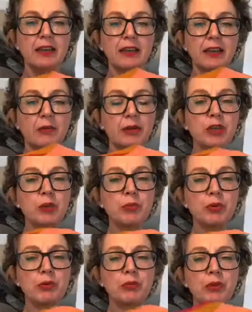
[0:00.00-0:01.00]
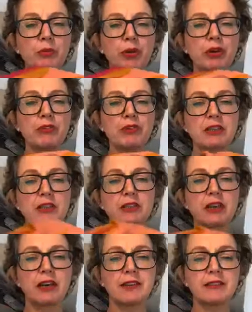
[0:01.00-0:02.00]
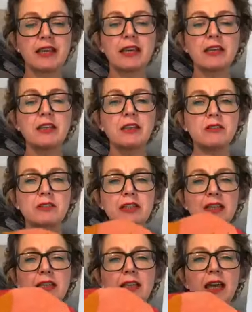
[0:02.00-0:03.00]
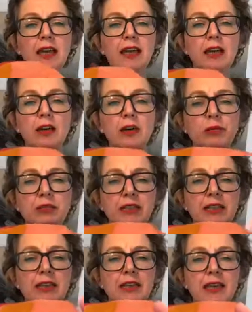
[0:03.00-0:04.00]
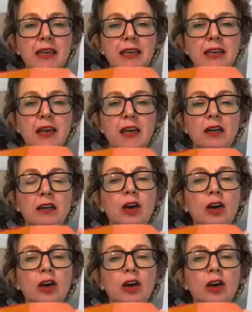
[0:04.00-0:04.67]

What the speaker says: Now when you print with Procyon dyes, can you see how particularly here